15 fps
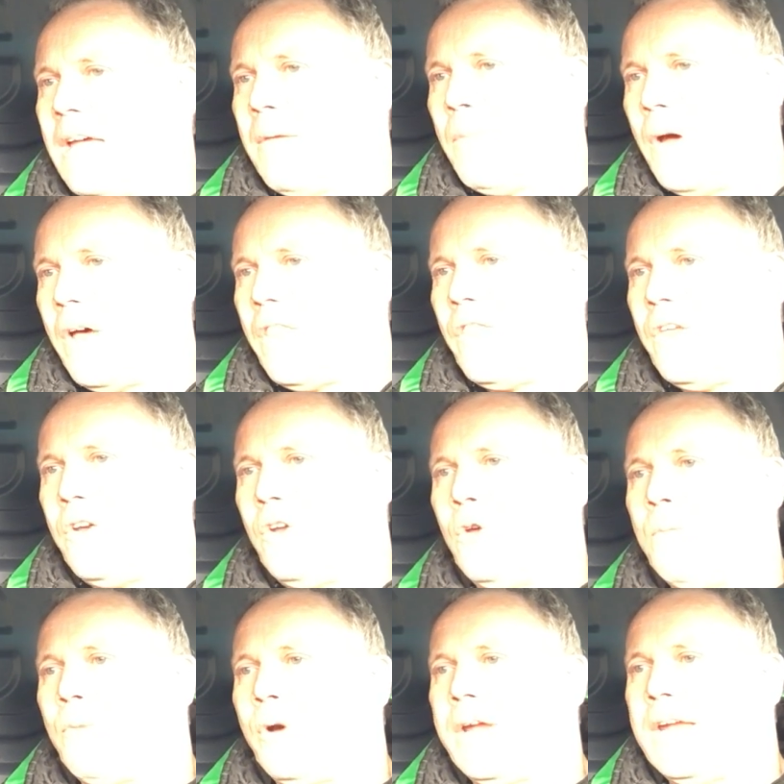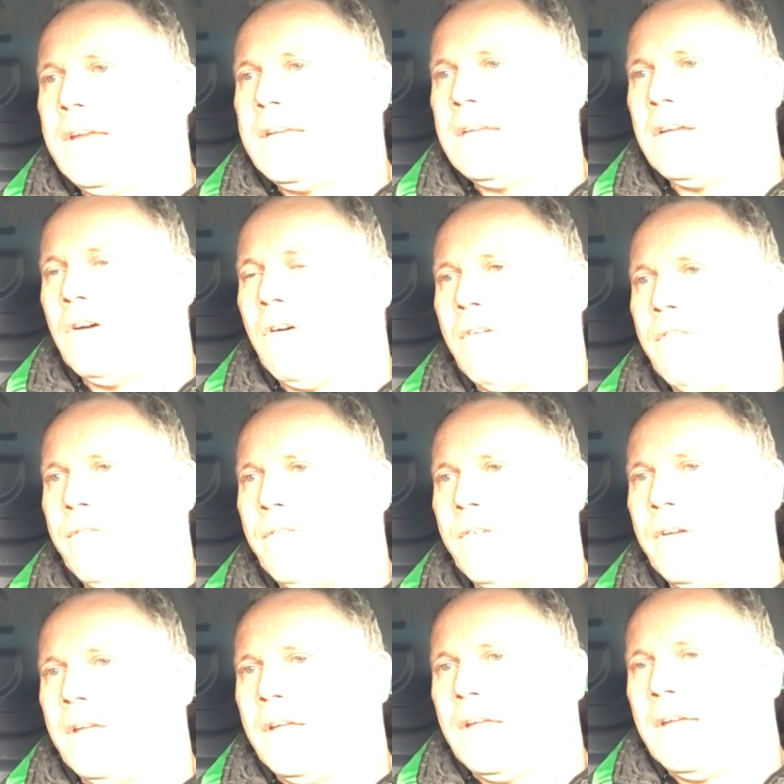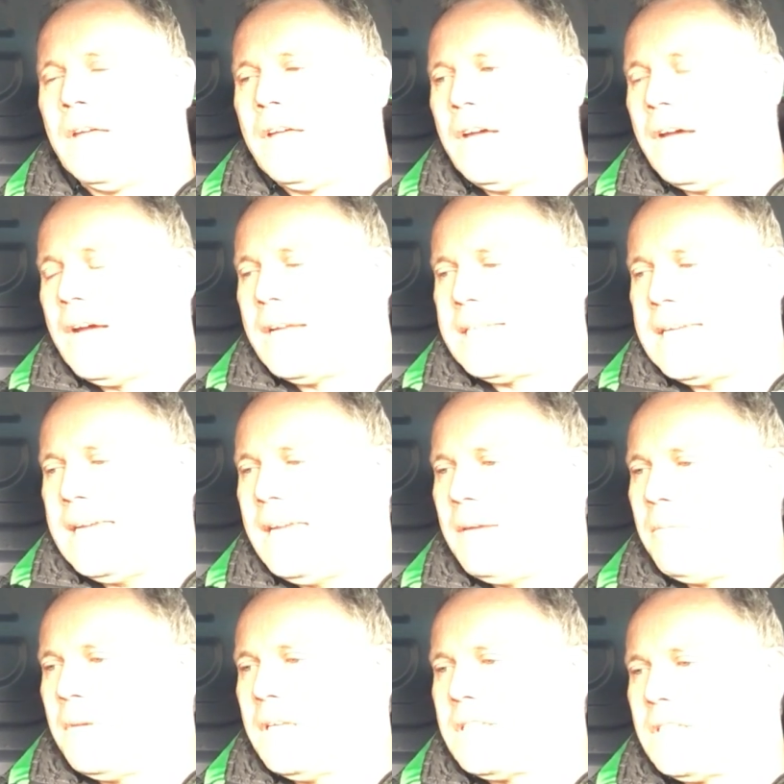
But the new breed of team